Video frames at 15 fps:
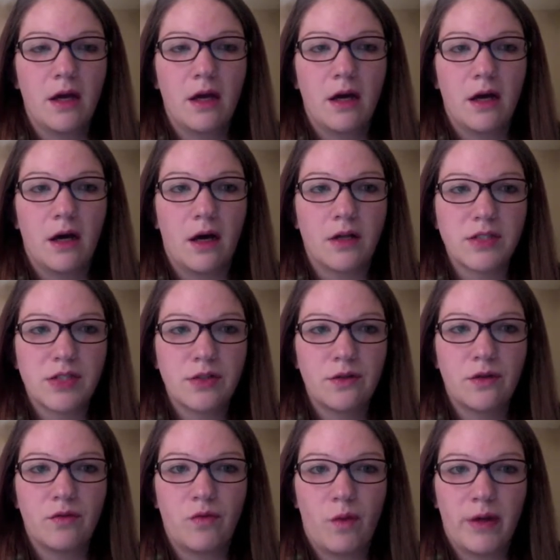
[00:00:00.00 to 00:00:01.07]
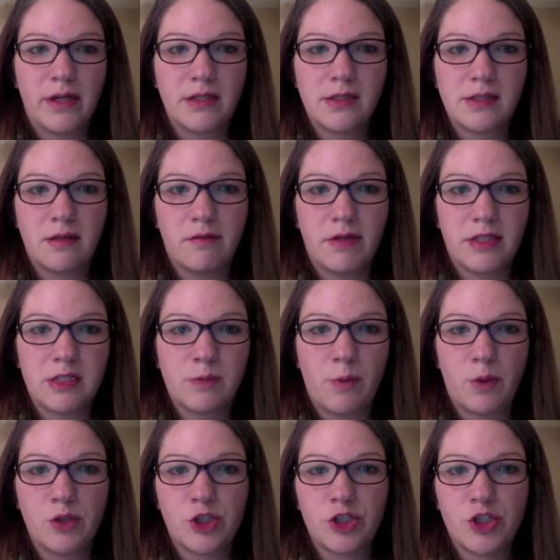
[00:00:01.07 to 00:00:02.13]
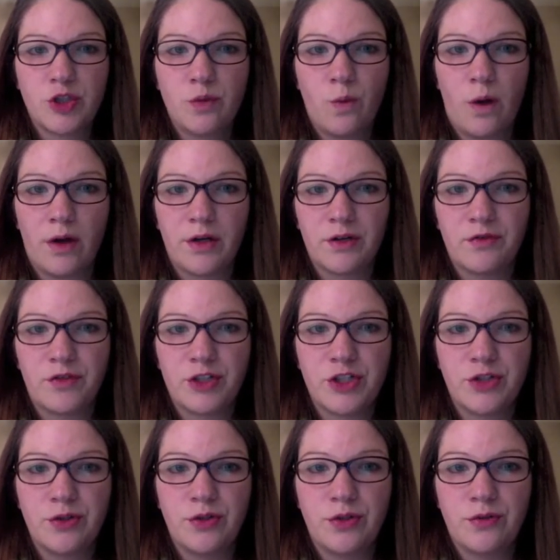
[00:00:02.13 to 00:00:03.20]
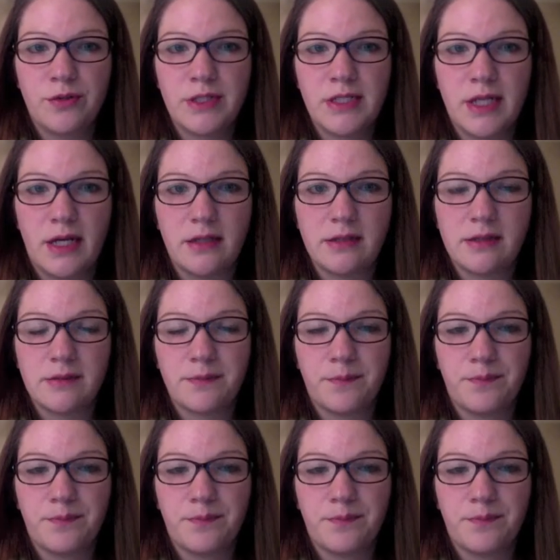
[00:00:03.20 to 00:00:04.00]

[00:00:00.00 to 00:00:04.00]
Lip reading: Also, avoidance of exposure to water for 2 to 3 days.